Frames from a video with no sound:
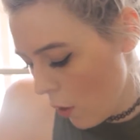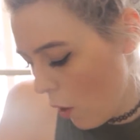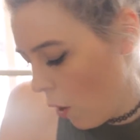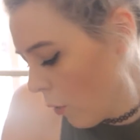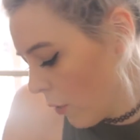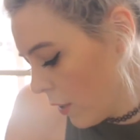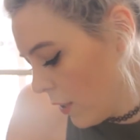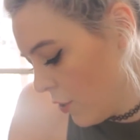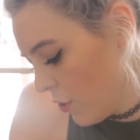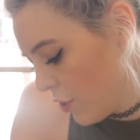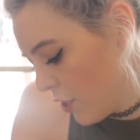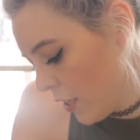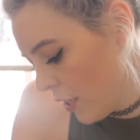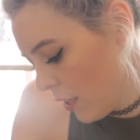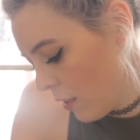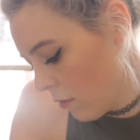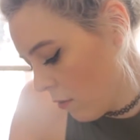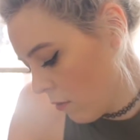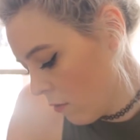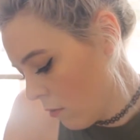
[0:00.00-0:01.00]

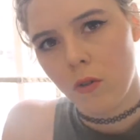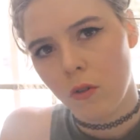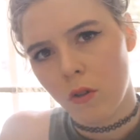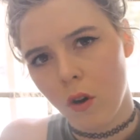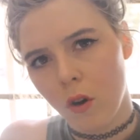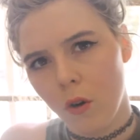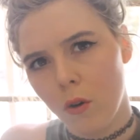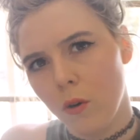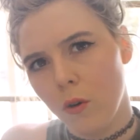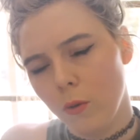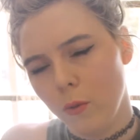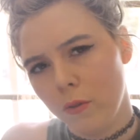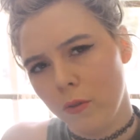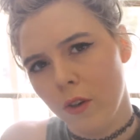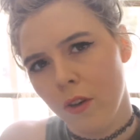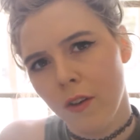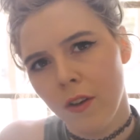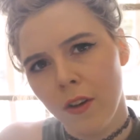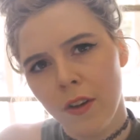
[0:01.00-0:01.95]
orangey gold